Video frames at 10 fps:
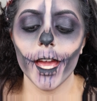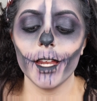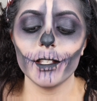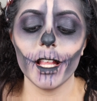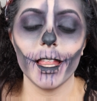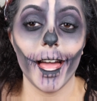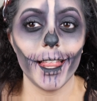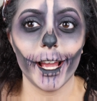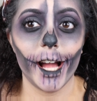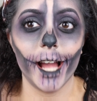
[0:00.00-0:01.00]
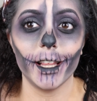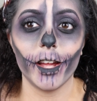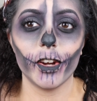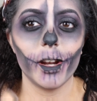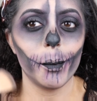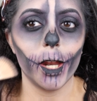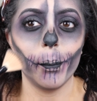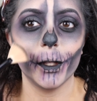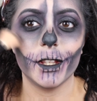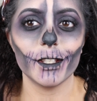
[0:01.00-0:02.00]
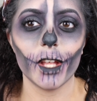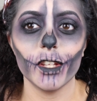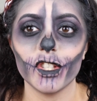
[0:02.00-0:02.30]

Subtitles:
It is a lilac highlighter, and I'm gonna put this on